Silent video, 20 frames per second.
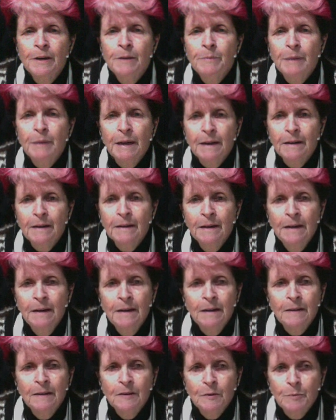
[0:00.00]
palette
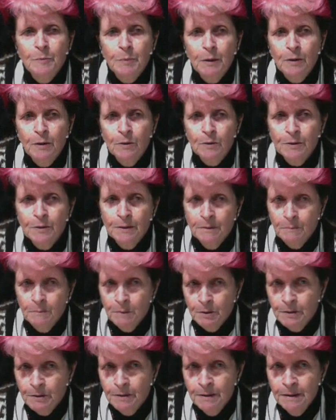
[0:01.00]
is bold and
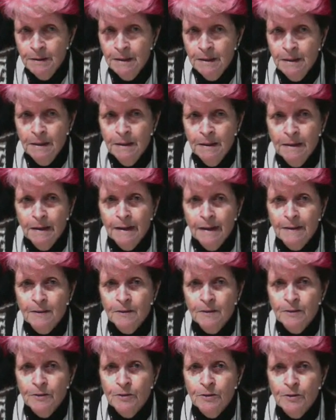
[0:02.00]
modern.
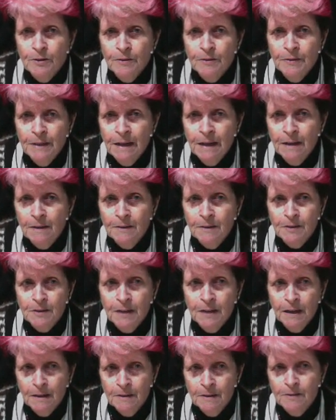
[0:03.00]
Excellent use of analogous
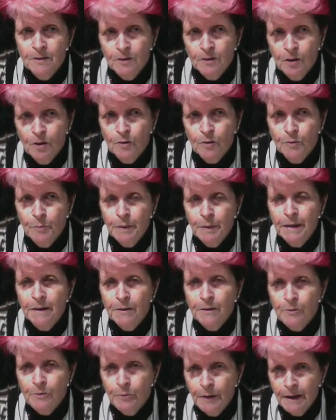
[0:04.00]
colours, the coral, pink
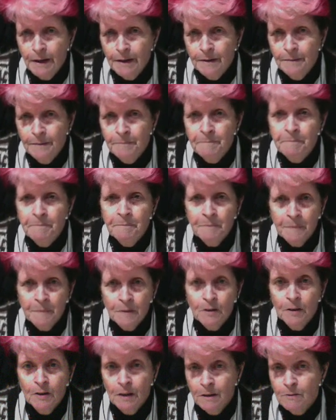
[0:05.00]
and red.
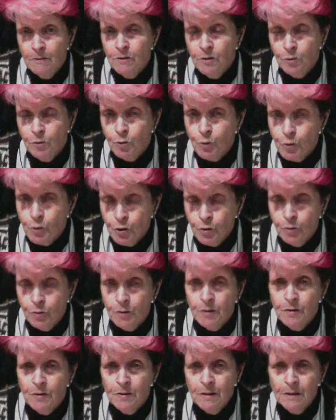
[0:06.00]
So that's the good
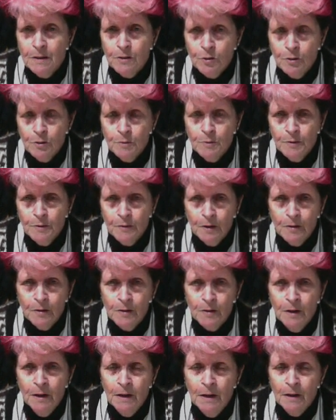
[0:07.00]
choices in terms of
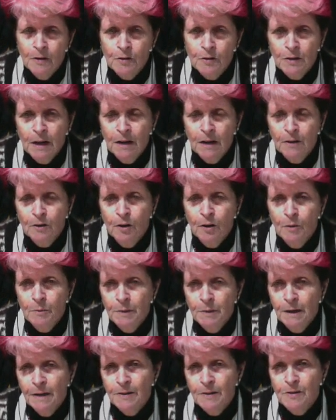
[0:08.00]
those colour
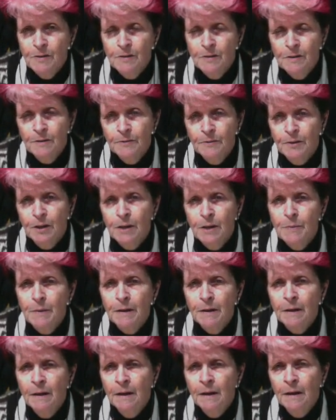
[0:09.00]
combinations and of
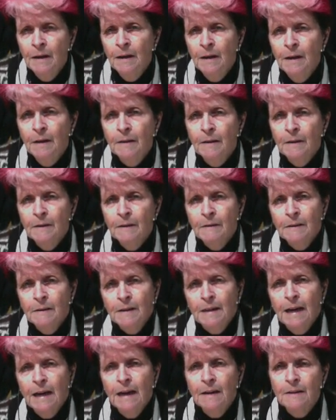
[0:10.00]
keeping the
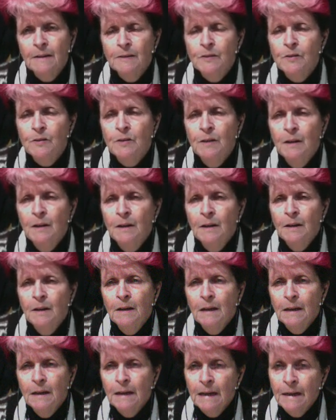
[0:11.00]
colours,
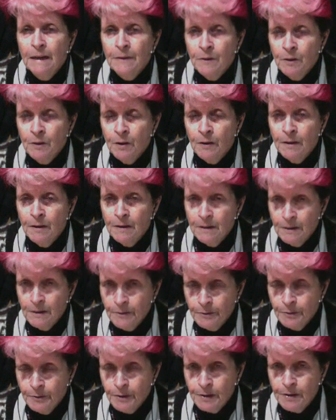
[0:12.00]
even though they're
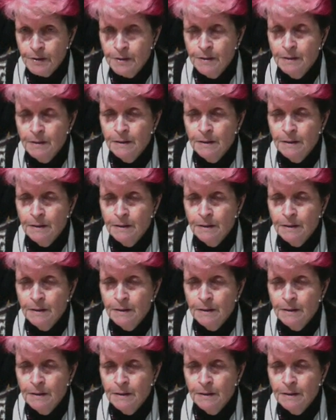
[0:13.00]
different